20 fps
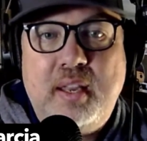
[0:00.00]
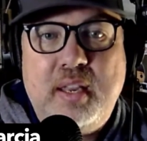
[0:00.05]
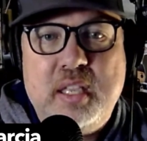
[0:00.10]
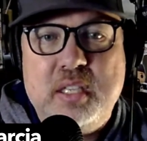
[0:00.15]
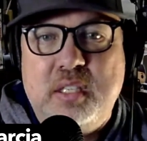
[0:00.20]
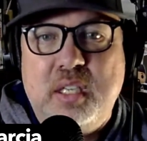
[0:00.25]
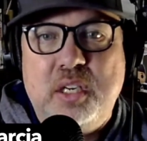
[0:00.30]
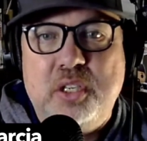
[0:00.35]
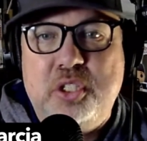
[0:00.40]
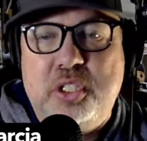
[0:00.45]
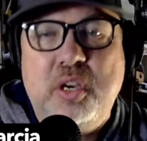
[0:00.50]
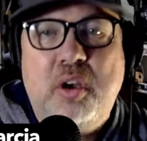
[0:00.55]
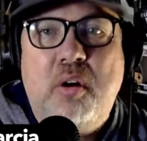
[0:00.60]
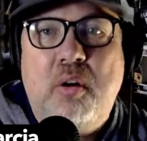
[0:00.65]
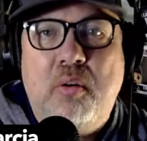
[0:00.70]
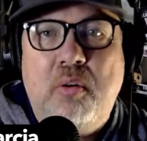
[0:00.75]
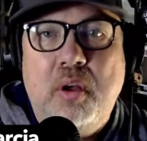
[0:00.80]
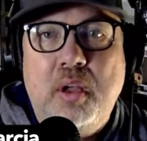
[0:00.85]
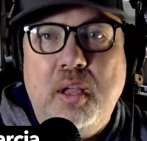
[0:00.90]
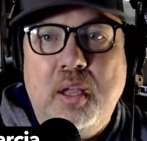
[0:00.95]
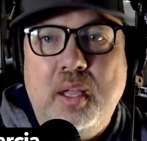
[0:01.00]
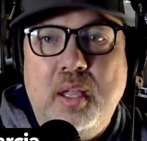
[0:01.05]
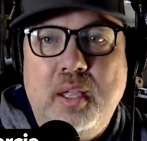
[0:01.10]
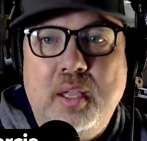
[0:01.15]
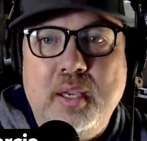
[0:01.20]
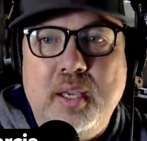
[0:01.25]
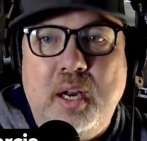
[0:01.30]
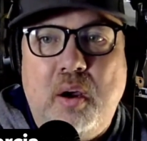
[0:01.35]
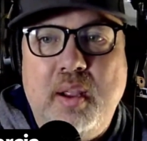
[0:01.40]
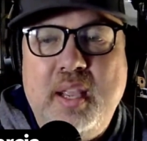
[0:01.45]
He's going to show,
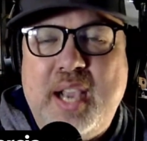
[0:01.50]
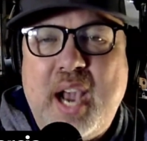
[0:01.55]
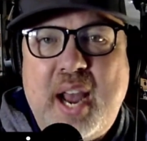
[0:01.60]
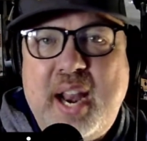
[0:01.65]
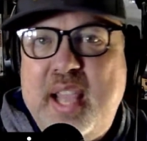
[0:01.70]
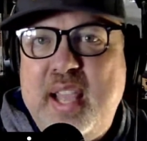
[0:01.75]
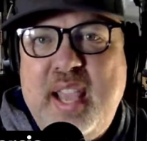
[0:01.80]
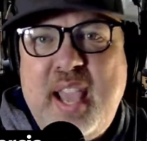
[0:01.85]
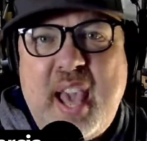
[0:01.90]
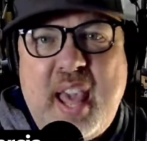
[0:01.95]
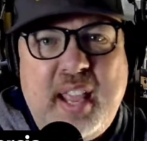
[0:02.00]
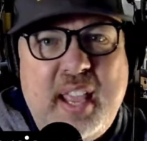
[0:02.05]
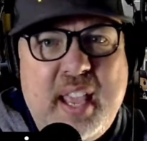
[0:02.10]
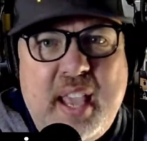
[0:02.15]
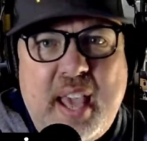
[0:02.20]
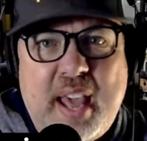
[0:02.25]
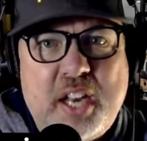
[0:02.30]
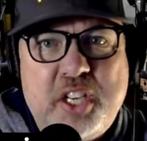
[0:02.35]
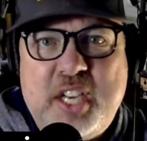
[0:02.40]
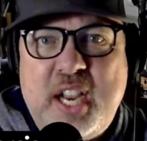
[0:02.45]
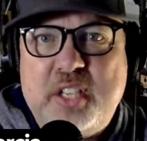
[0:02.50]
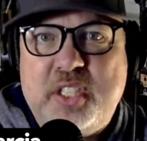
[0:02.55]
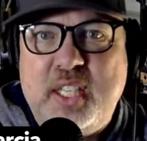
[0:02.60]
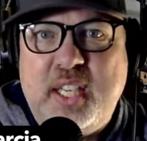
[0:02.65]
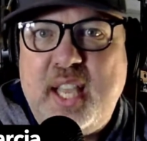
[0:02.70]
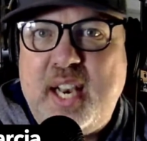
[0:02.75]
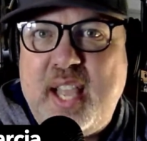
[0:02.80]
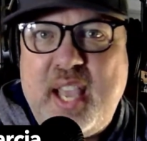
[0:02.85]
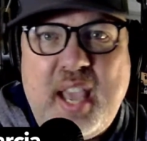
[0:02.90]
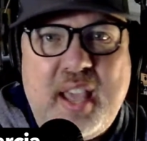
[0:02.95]
you know, he had a chance to
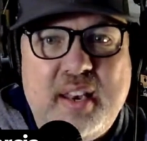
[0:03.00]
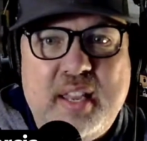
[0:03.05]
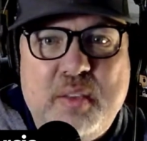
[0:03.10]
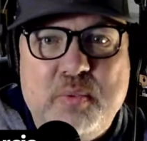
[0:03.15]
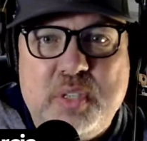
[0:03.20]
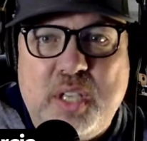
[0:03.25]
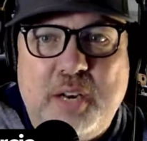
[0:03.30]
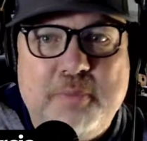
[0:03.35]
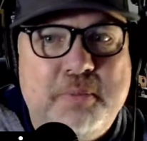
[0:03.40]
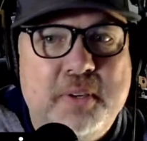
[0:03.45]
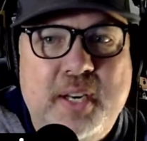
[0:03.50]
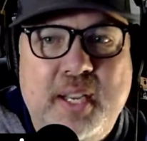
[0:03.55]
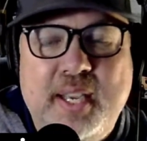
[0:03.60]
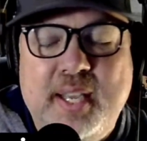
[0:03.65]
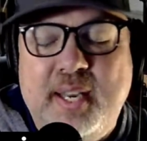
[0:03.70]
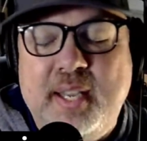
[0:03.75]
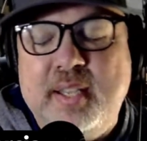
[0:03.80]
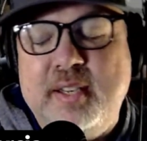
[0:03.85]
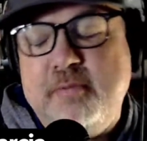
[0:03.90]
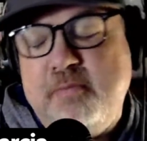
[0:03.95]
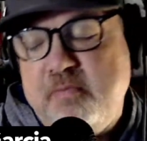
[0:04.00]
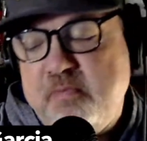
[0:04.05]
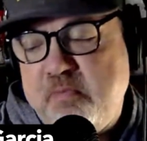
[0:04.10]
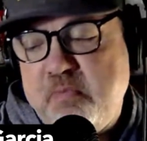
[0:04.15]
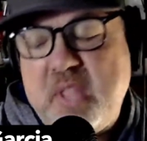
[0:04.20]
get a hit and he was going to put a hit in.